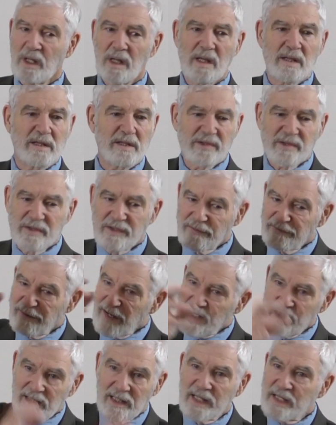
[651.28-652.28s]
This is a
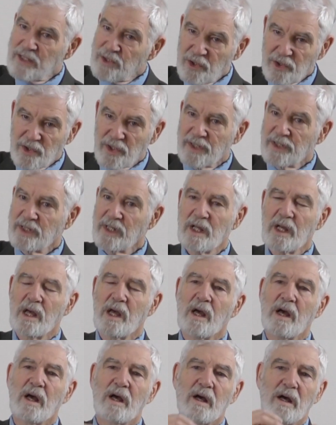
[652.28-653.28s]
violation
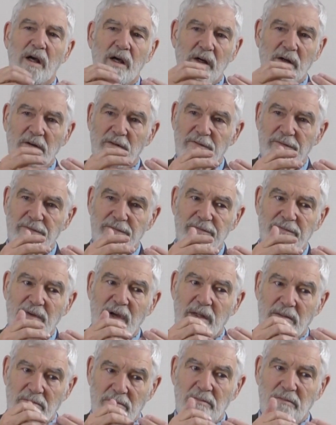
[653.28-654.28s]
of
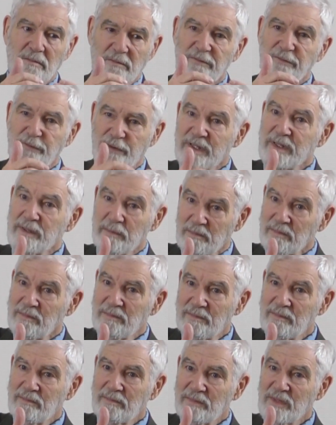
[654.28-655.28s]
freedom.
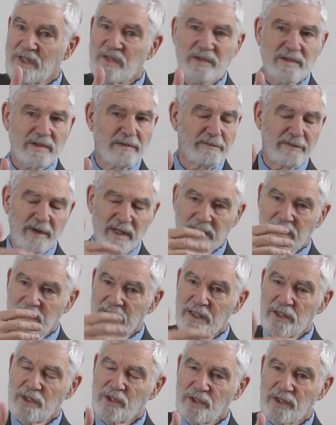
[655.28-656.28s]
This is a
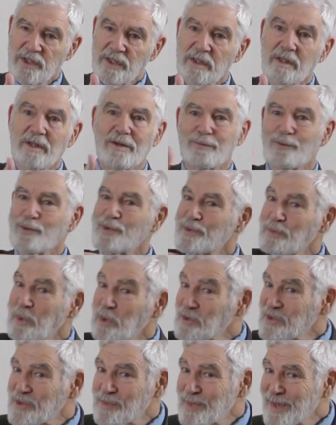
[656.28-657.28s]
violation of
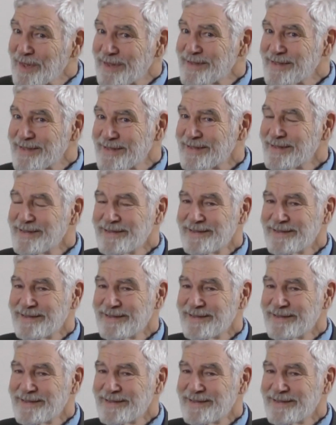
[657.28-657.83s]
responsibility.